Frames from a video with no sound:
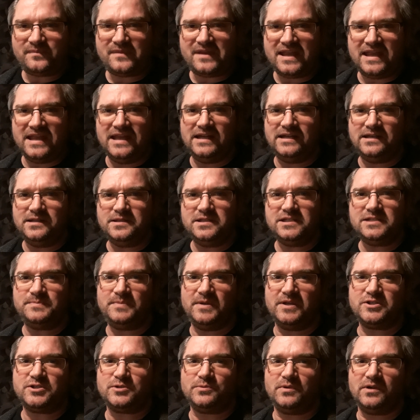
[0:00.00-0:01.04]
in this
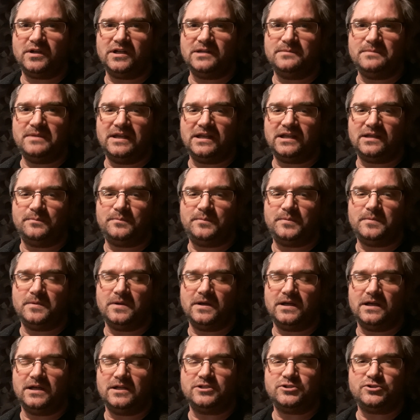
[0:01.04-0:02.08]
picture we're going to make
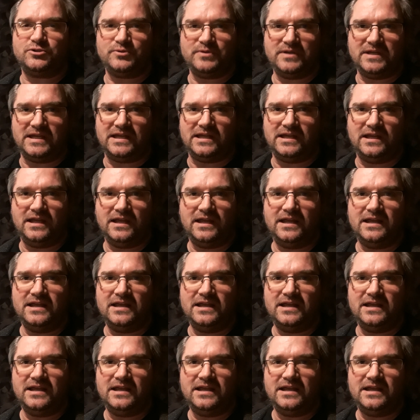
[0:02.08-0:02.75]
a tree